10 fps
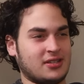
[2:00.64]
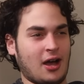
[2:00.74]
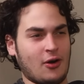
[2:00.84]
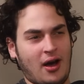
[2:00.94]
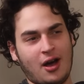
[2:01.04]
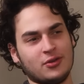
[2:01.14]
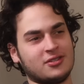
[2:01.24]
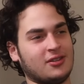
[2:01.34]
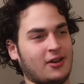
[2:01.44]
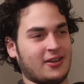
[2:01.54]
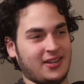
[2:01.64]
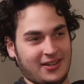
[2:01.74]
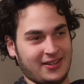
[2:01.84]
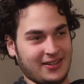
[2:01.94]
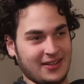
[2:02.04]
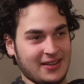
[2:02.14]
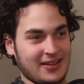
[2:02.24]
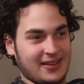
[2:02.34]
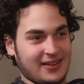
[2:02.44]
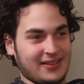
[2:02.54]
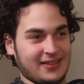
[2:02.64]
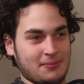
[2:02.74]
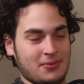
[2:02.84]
how it's not gonna be